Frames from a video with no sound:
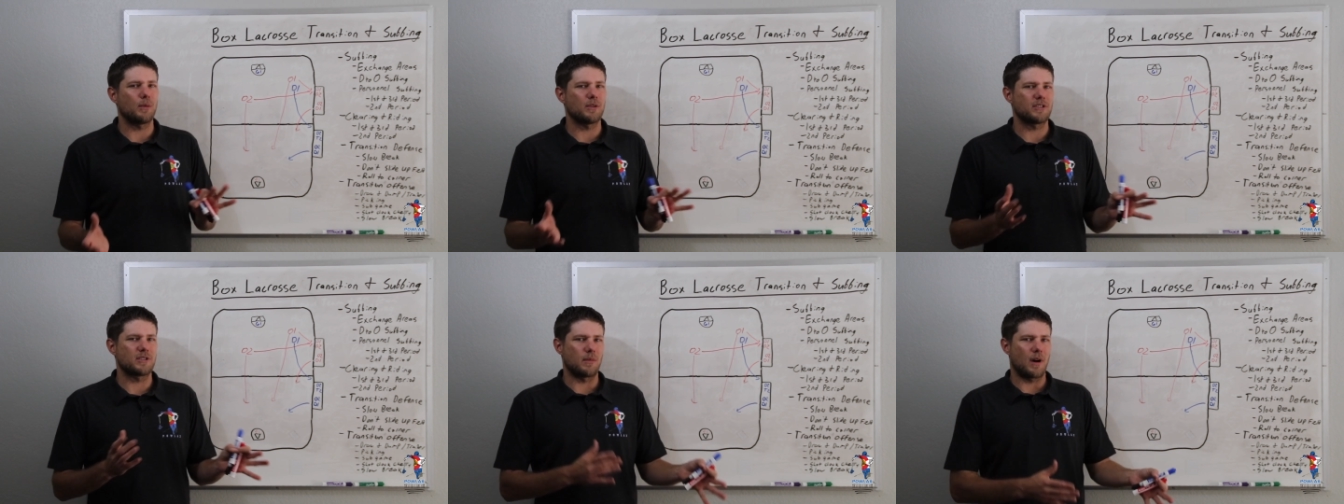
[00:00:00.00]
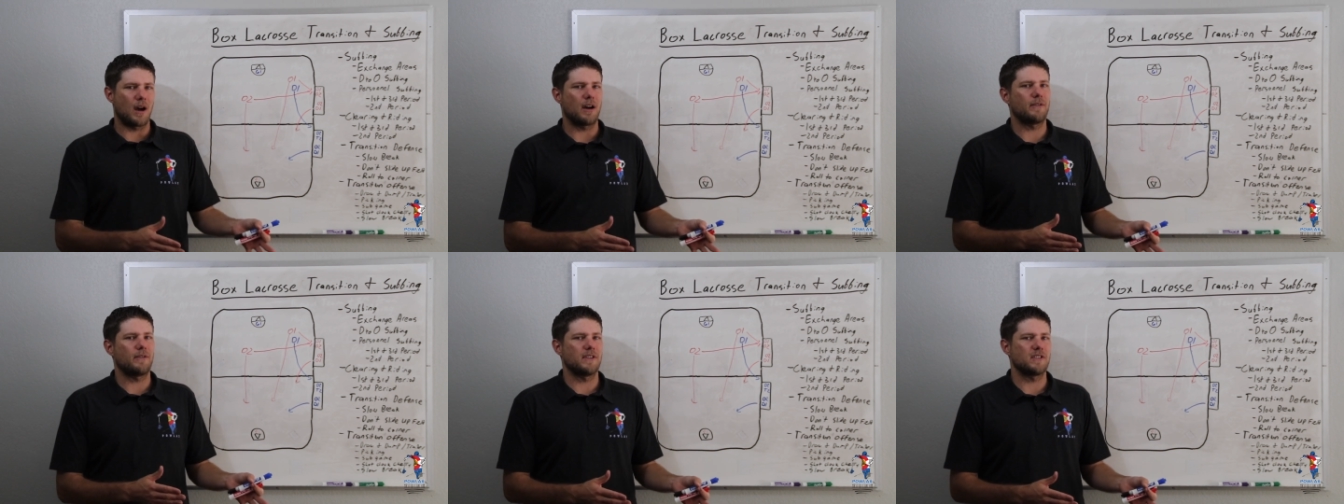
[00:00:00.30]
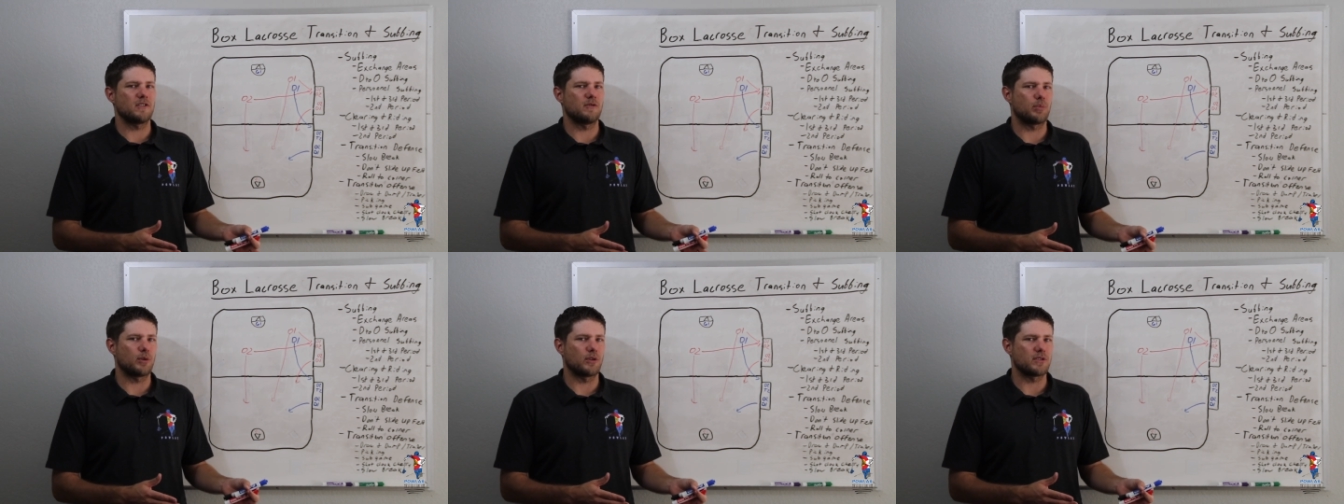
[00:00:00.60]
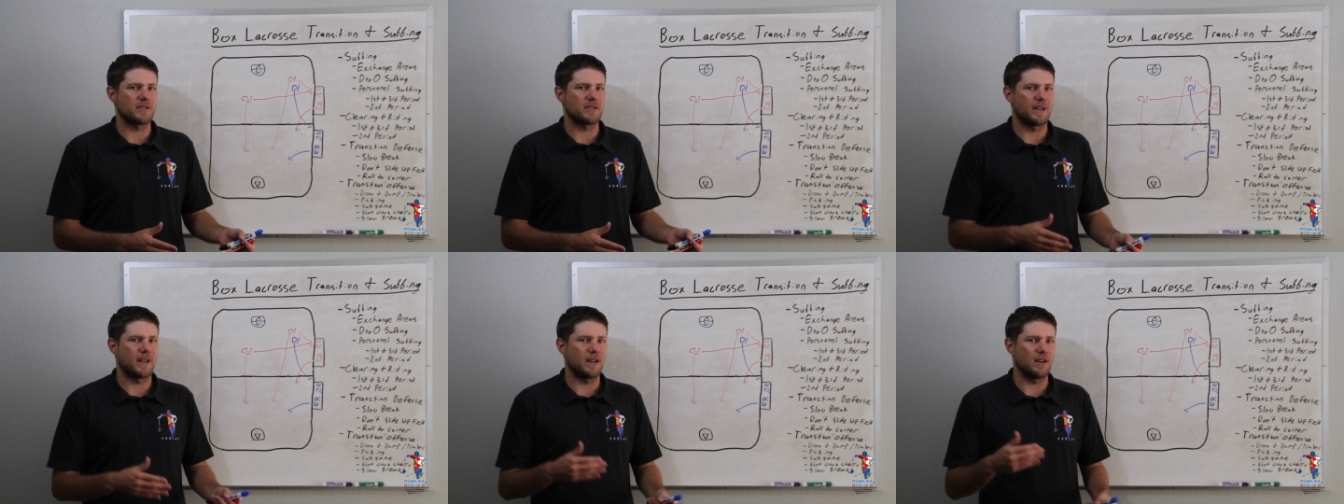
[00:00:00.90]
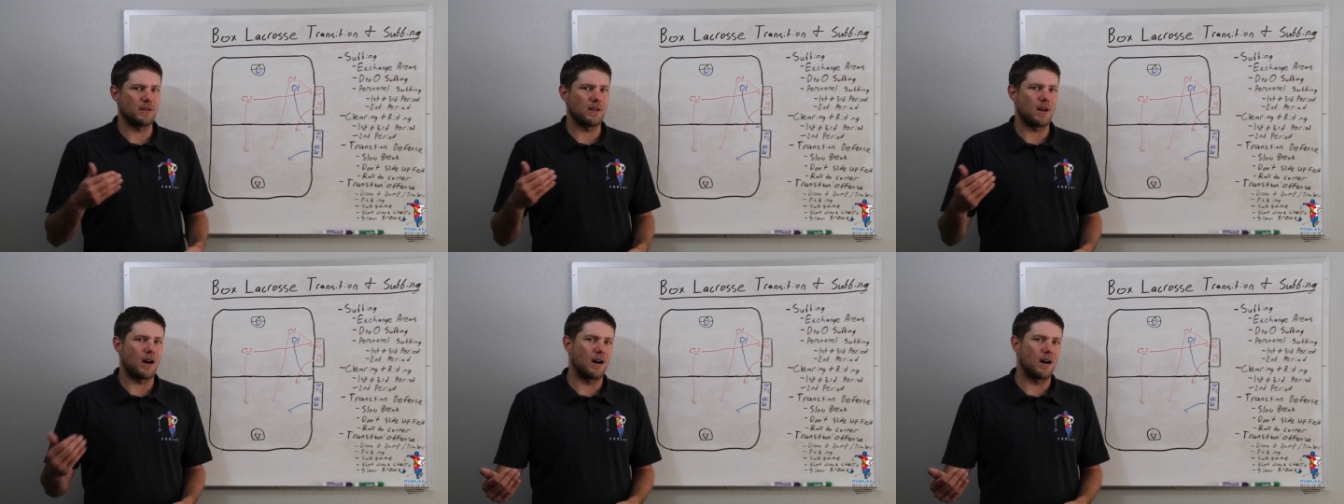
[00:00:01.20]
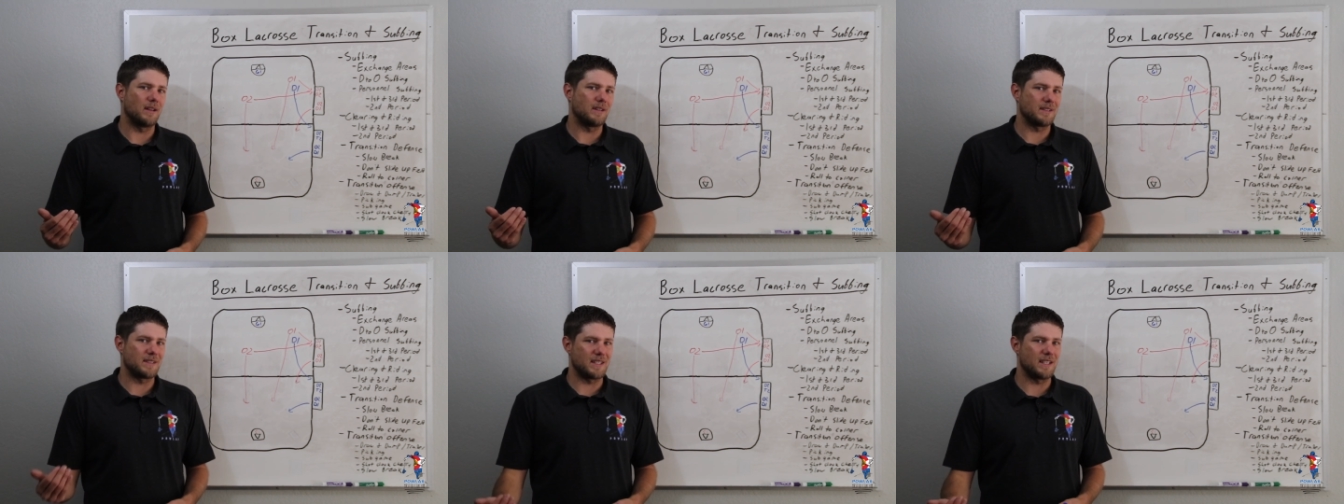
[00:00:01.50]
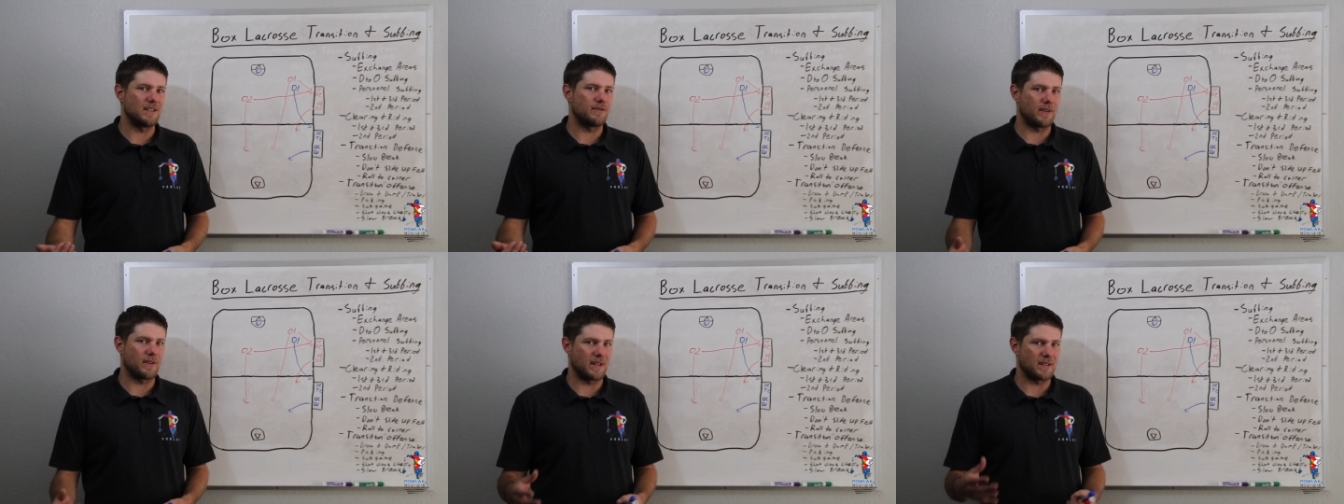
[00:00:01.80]
with some offensive personnel on
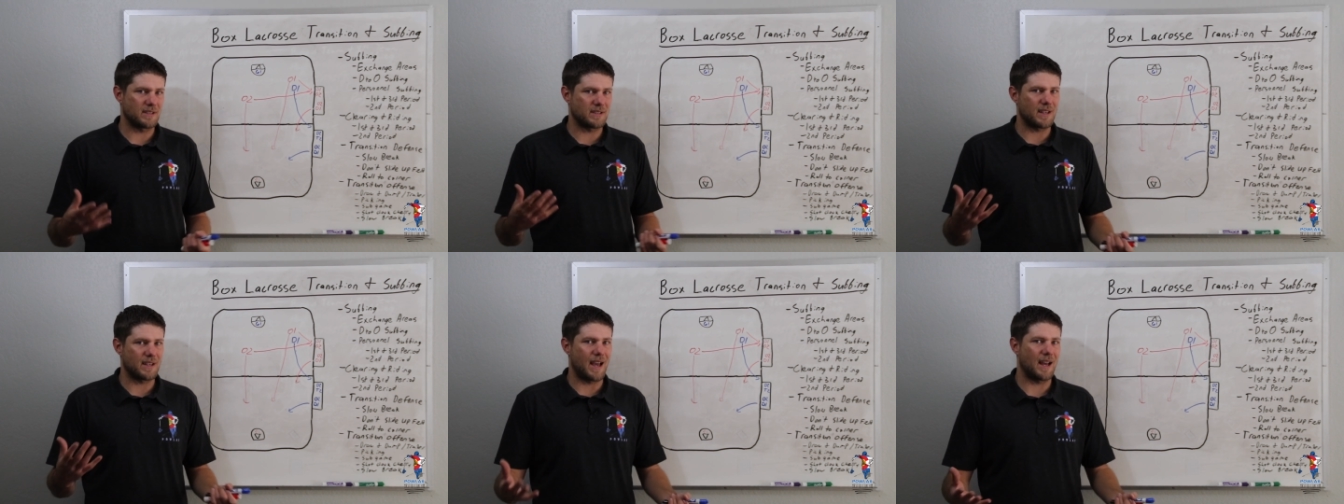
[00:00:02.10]
defense